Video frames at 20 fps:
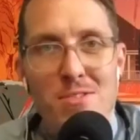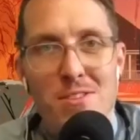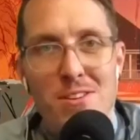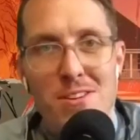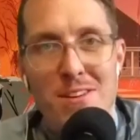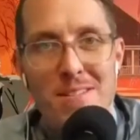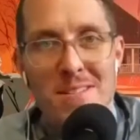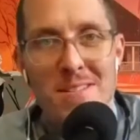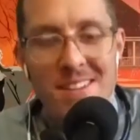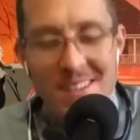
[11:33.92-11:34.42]

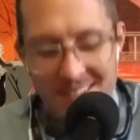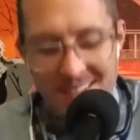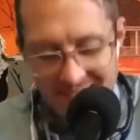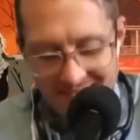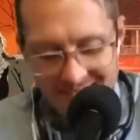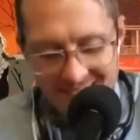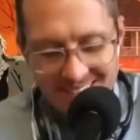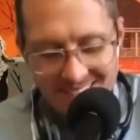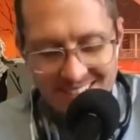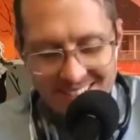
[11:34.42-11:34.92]
brother.
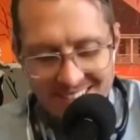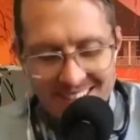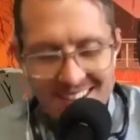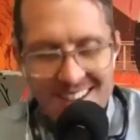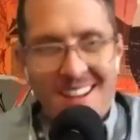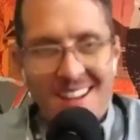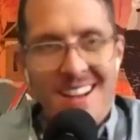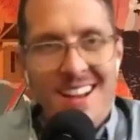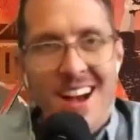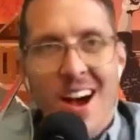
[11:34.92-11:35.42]

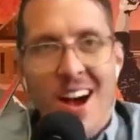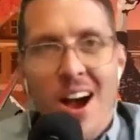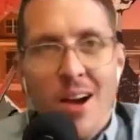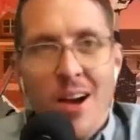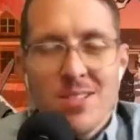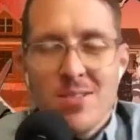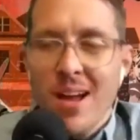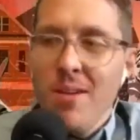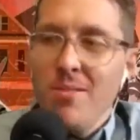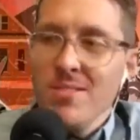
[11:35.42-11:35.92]
I
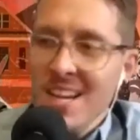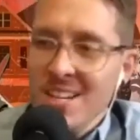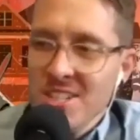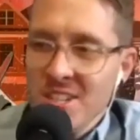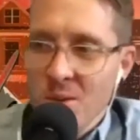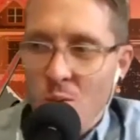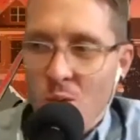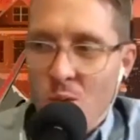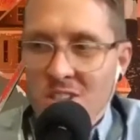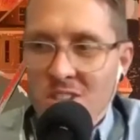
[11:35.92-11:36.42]
was
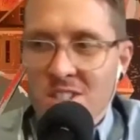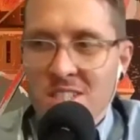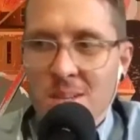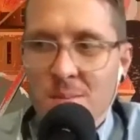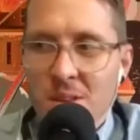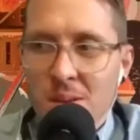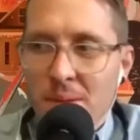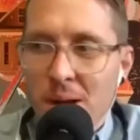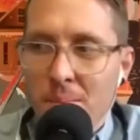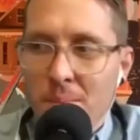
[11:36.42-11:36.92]
actually watching
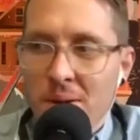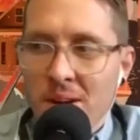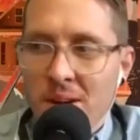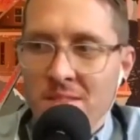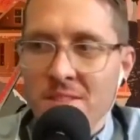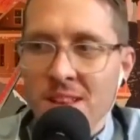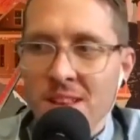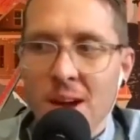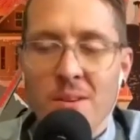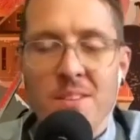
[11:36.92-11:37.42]
something about
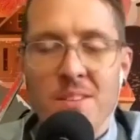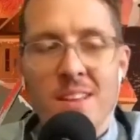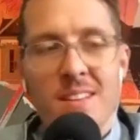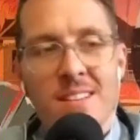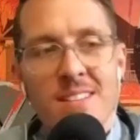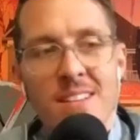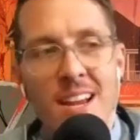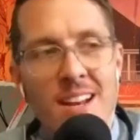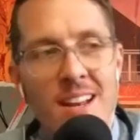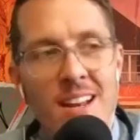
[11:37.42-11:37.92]
Buckflower the
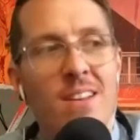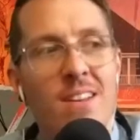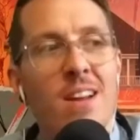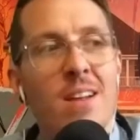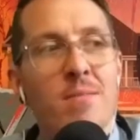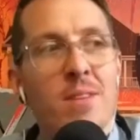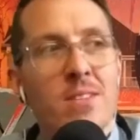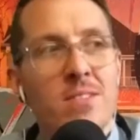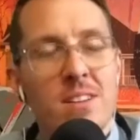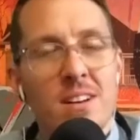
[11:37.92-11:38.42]
other day, and I
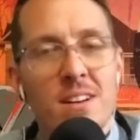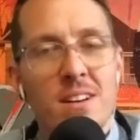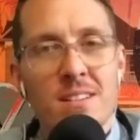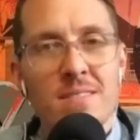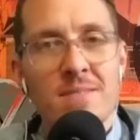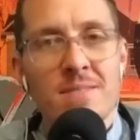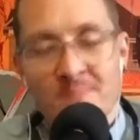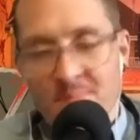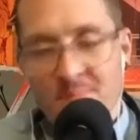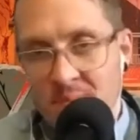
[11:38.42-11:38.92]
thought about
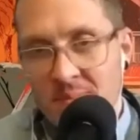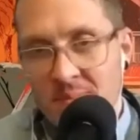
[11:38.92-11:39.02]
Doug.